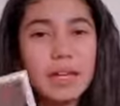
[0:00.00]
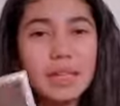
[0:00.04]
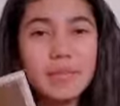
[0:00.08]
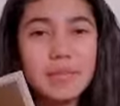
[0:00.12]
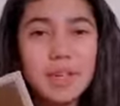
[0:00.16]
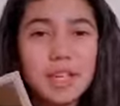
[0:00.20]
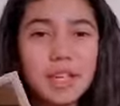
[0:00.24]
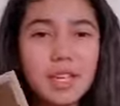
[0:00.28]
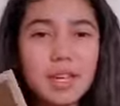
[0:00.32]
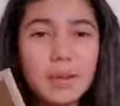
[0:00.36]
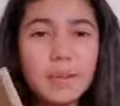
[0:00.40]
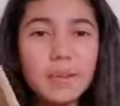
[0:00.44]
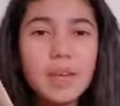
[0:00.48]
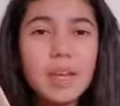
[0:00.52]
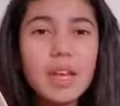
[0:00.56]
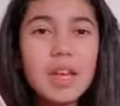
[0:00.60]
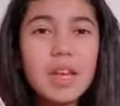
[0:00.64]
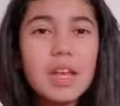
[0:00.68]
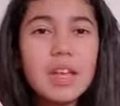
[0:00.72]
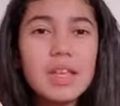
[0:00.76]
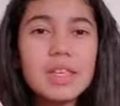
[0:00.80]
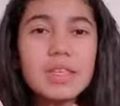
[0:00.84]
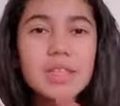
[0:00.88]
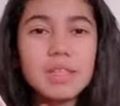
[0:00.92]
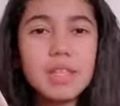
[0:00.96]
makeup
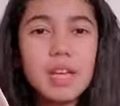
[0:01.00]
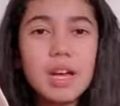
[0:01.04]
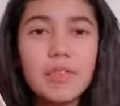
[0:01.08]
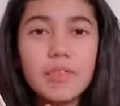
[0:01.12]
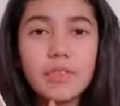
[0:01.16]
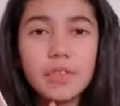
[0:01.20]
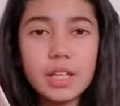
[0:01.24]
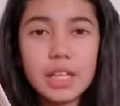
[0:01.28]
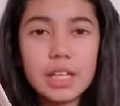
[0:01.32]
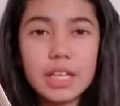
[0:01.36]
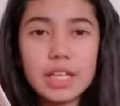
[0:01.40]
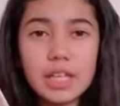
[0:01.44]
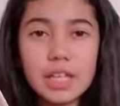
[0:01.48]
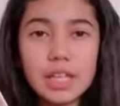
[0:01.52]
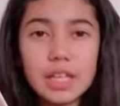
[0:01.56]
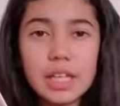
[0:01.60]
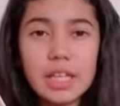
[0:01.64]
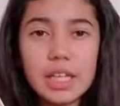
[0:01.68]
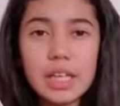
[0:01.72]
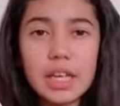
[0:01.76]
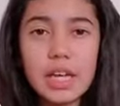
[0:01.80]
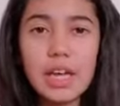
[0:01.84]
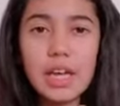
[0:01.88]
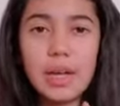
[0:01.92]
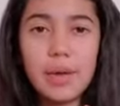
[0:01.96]
stuff
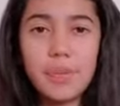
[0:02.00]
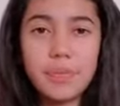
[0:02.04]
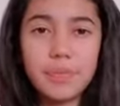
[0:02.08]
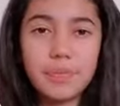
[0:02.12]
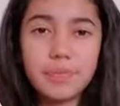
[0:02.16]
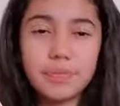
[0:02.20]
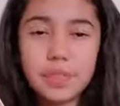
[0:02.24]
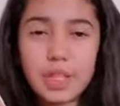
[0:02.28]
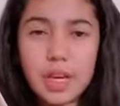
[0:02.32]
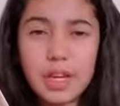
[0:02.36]
lately, um,